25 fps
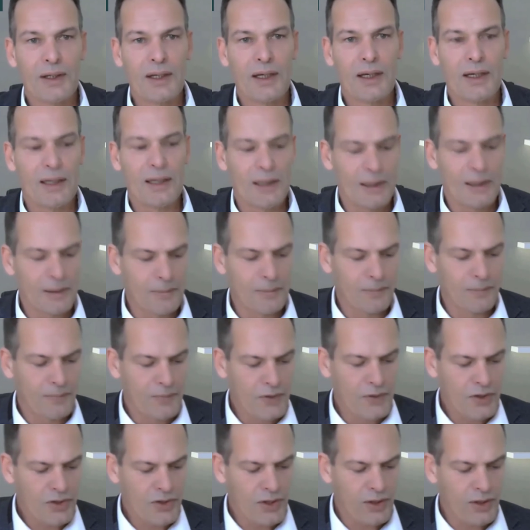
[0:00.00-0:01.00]
Um,
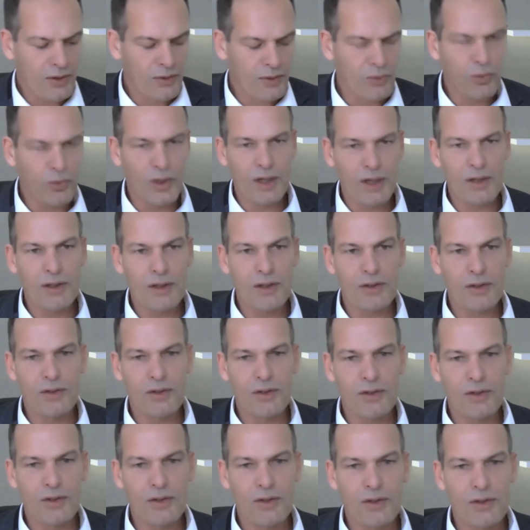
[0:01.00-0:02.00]
so what are the two
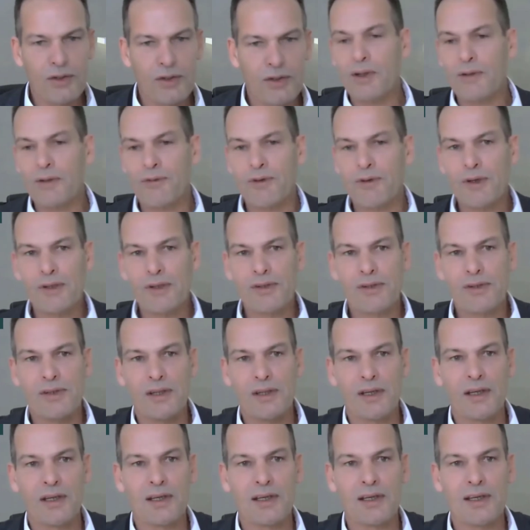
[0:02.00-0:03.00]
things? Well, the first
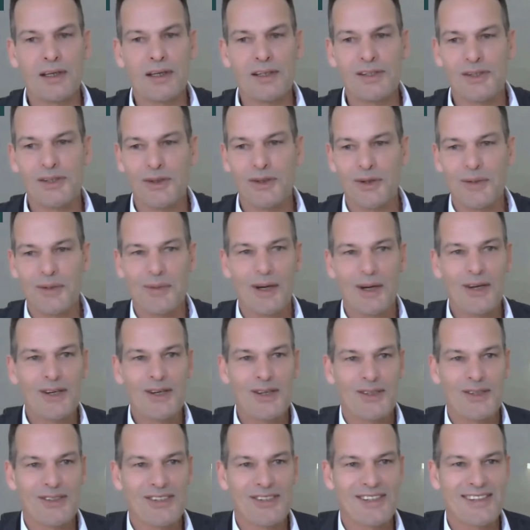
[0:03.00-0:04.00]
thing is your
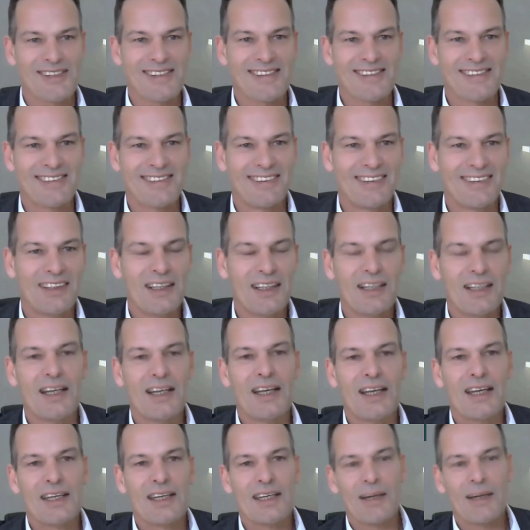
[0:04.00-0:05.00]
emotions.
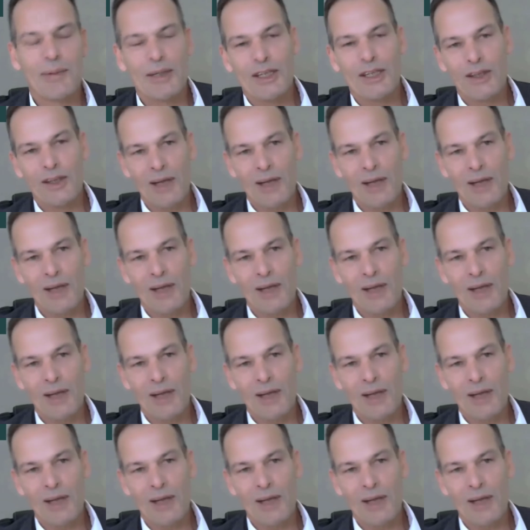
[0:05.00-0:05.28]
Yeah, but the